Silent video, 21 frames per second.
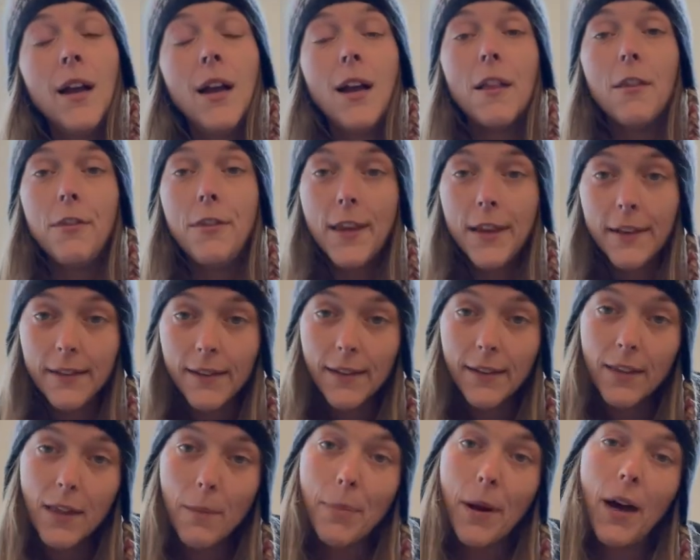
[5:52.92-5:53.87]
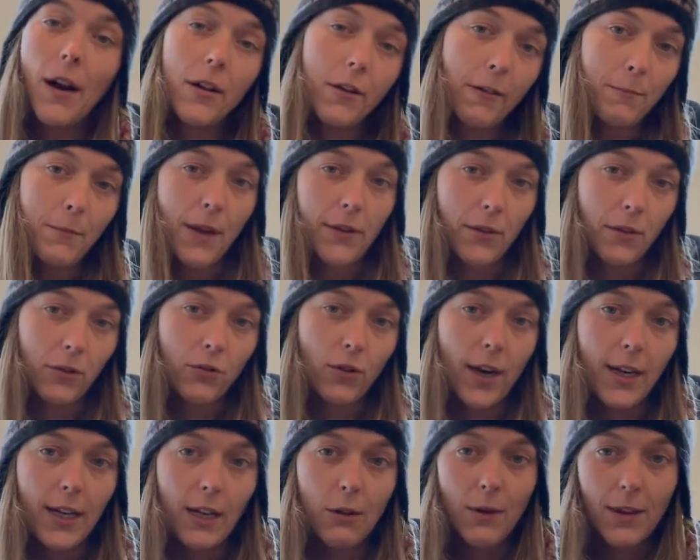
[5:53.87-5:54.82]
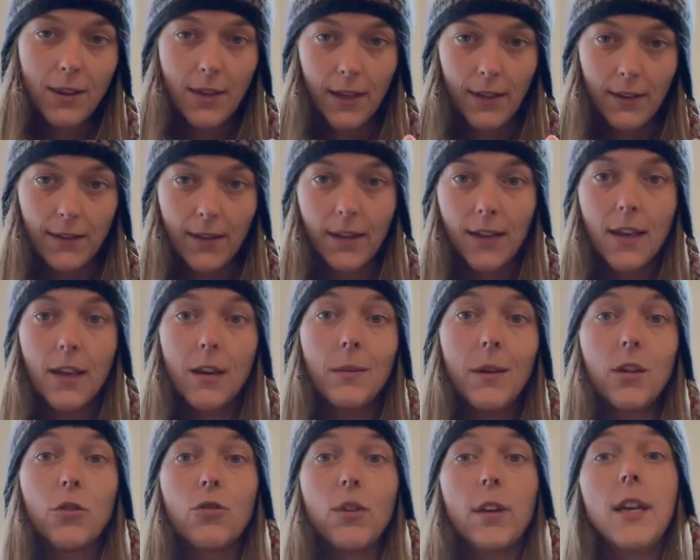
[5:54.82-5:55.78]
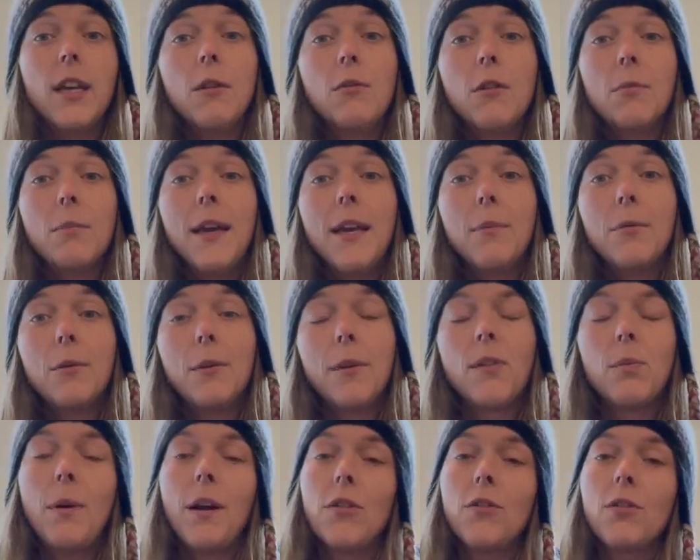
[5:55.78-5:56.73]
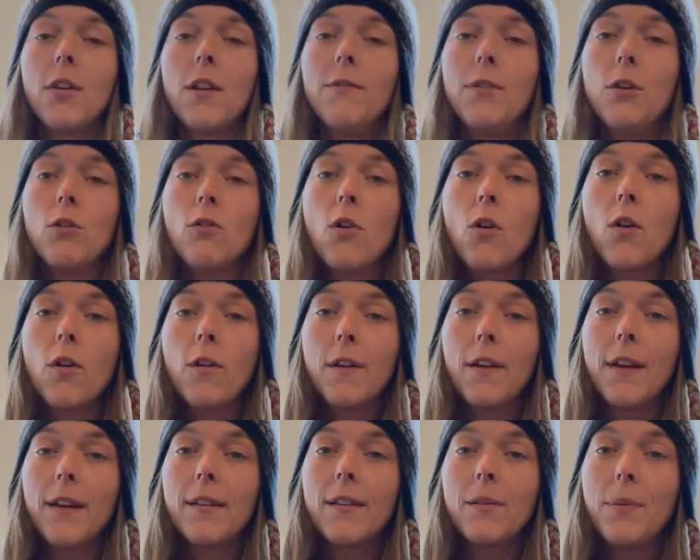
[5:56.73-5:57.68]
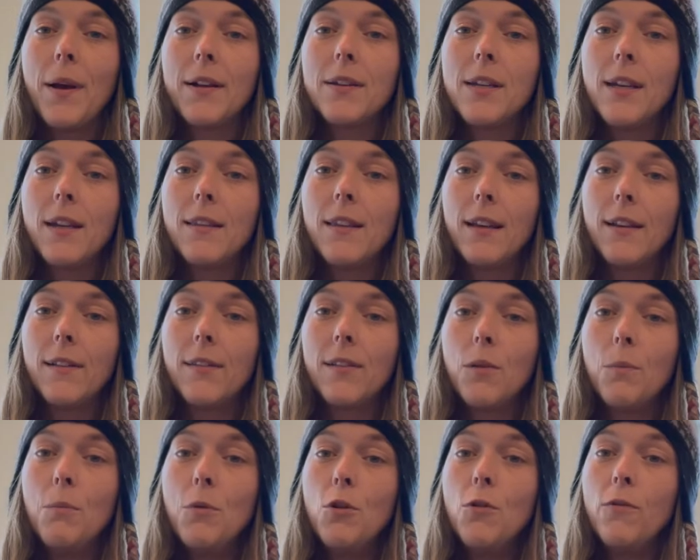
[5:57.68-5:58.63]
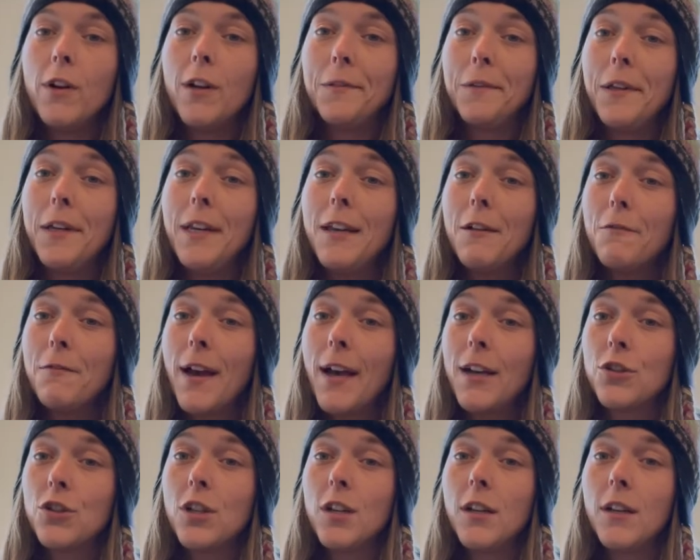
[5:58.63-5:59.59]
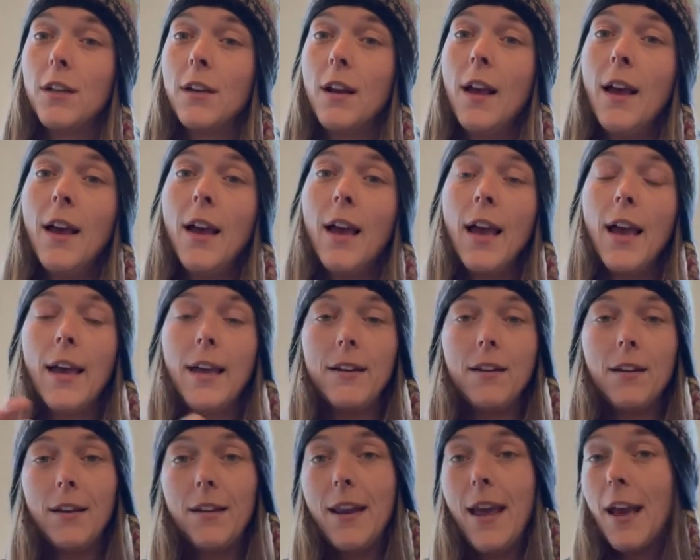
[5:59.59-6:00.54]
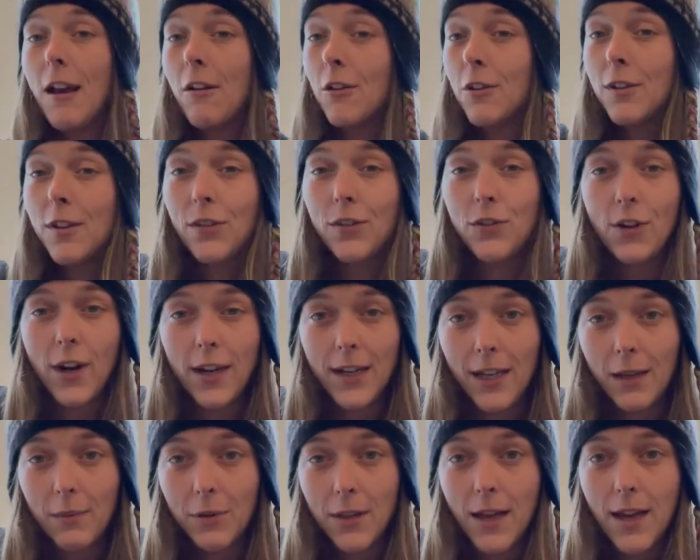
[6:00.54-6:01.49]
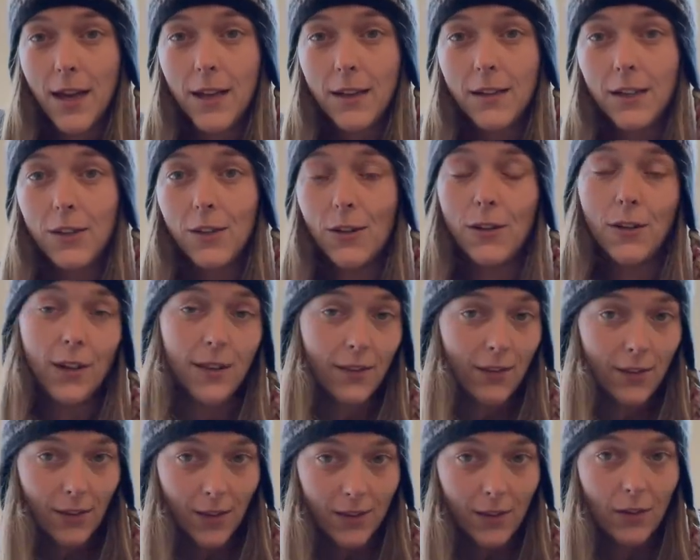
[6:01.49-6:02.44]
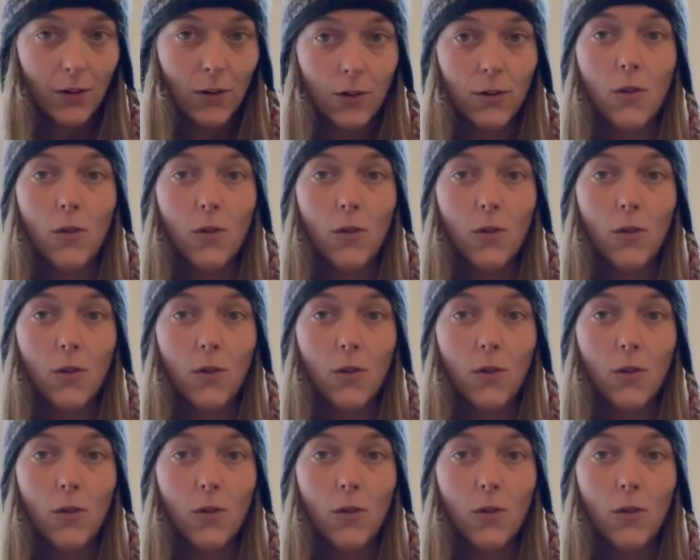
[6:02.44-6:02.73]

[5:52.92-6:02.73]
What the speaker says: This is the part of muzzle training where things can get a bit tricky with people, especially if you're expecting things to move in a linear fashion and an errorless training plan. You know, it's not